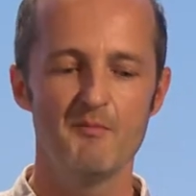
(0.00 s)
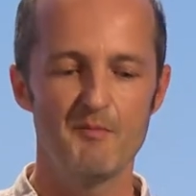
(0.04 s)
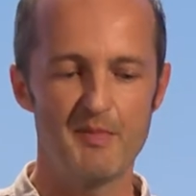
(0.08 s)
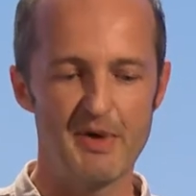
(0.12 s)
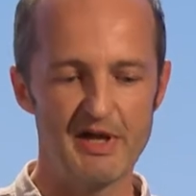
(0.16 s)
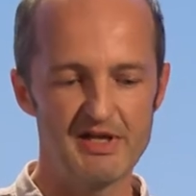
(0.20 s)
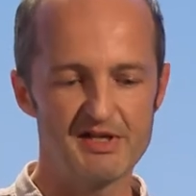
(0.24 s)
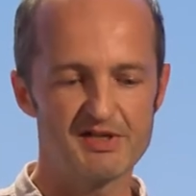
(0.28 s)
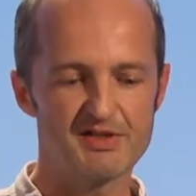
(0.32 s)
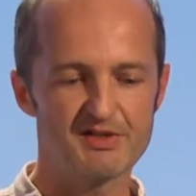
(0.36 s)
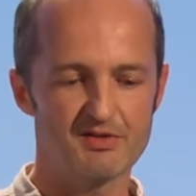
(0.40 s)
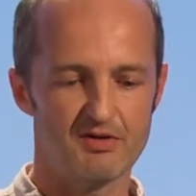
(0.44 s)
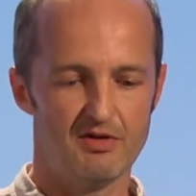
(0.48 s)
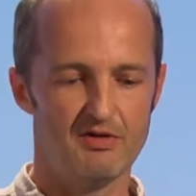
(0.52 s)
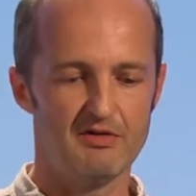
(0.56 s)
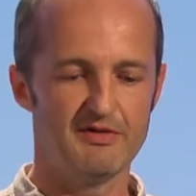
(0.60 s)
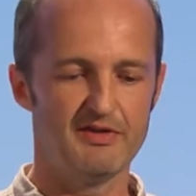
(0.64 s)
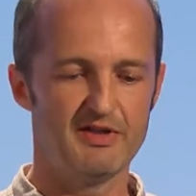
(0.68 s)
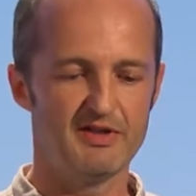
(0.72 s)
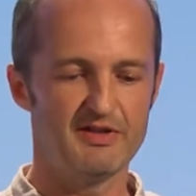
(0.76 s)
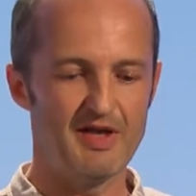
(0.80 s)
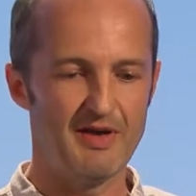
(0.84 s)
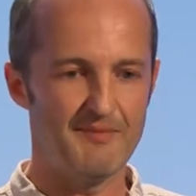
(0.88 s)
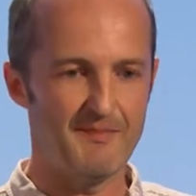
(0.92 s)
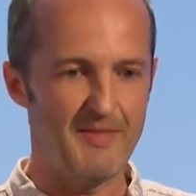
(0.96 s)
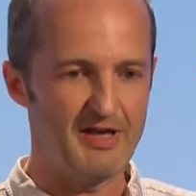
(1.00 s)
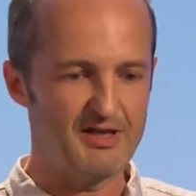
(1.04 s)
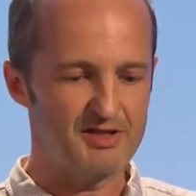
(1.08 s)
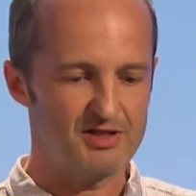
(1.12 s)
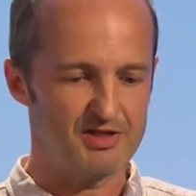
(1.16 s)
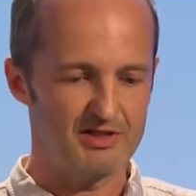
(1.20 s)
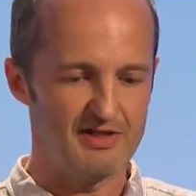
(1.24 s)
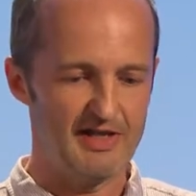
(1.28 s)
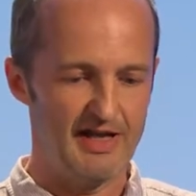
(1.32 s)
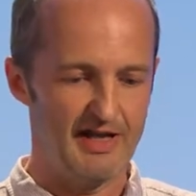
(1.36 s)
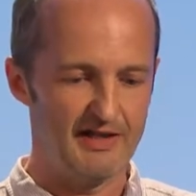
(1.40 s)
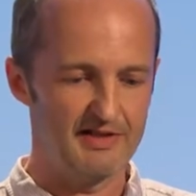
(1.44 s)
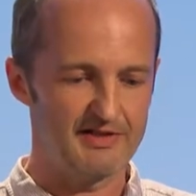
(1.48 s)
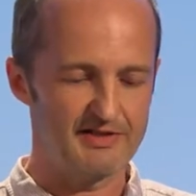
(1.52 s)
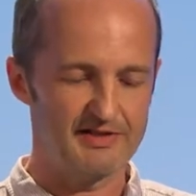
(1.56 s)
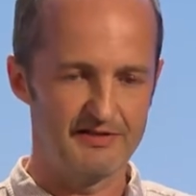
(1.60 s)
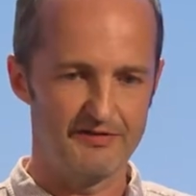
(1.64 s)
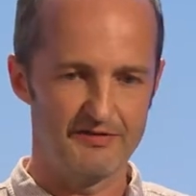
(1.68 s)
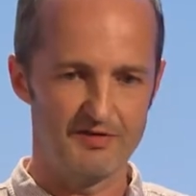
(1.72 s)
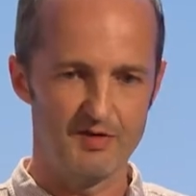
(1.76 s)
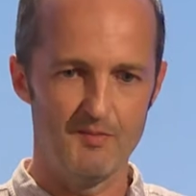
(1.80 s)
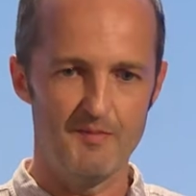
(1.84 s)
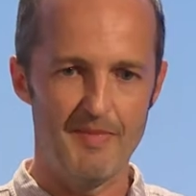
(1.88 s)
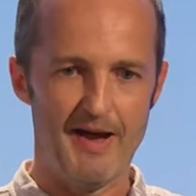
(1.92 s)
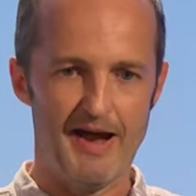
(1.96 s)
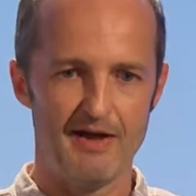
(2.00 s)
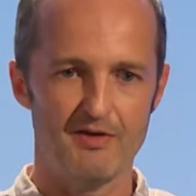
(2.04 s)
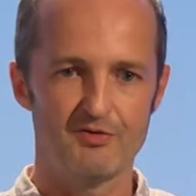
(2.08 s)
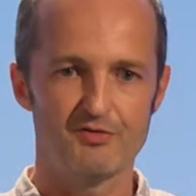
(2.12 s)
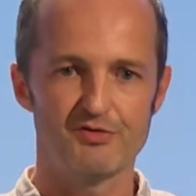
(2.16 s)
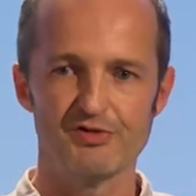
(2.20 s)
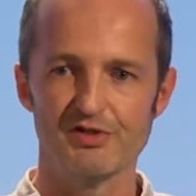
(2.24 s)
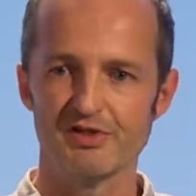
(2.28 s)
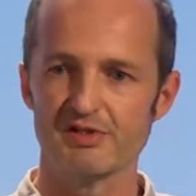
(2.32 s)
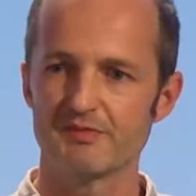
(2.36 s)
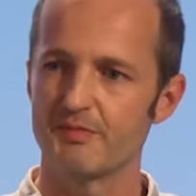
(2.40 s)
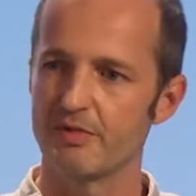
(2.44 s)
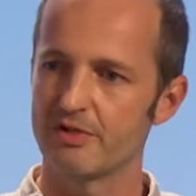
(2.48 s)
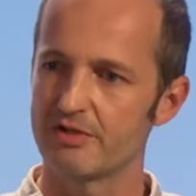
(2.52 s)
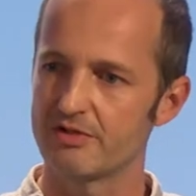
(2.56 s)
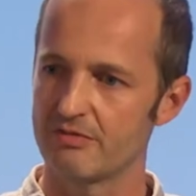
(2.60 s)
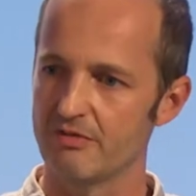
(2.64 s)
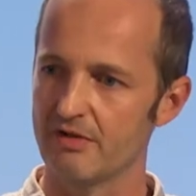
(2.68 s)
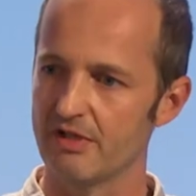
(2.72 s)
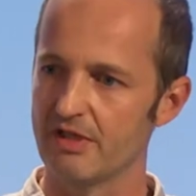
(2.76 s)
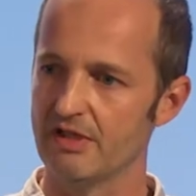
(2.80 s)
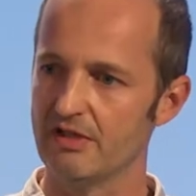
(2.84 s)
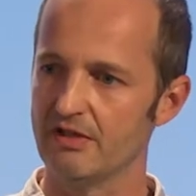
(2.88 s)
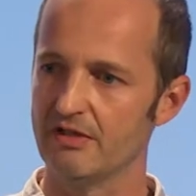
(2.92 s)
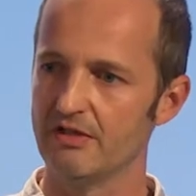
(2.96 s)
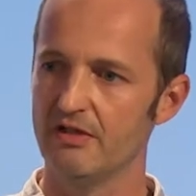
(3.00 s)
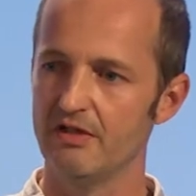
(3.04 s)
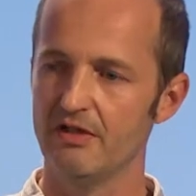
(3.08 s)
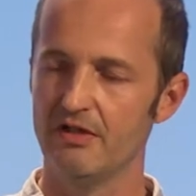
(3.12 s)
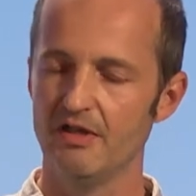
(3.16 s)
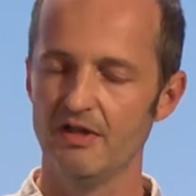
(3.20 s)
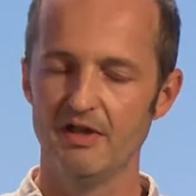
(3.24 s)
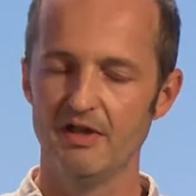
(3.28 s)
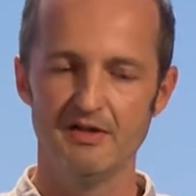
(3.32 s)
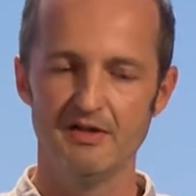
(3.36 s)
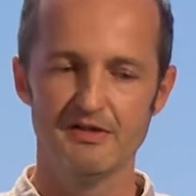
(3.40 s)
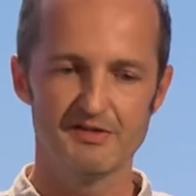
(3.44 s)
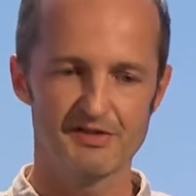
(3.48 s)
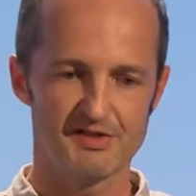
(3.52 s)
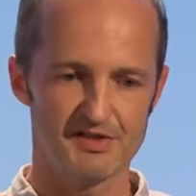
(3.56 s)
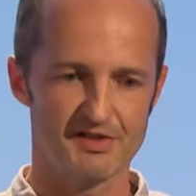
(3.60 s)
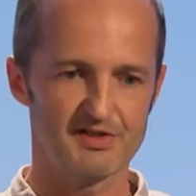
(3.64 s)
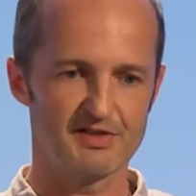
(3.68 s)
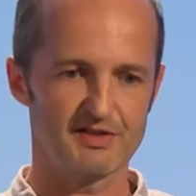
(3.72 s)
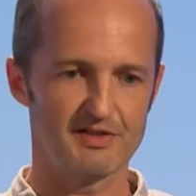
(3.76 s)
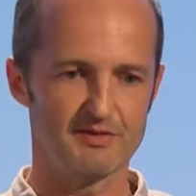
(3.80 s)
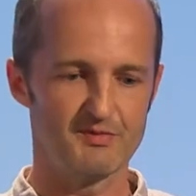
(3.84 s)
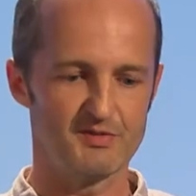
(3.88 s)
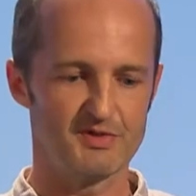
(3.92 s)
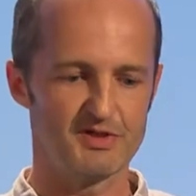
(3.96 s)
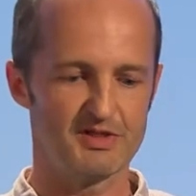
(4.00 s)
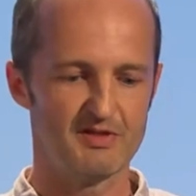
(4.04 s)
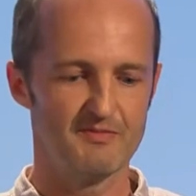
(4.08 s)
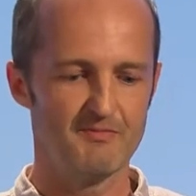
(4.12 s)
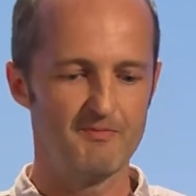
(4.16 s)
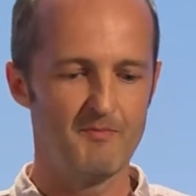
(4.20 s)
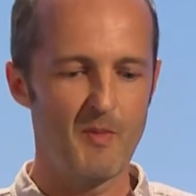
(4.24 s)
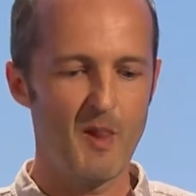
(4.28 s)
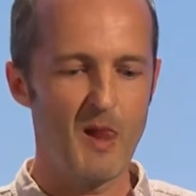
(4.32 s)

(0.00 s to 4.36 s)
based on the dimensionality of the boundaries between systems.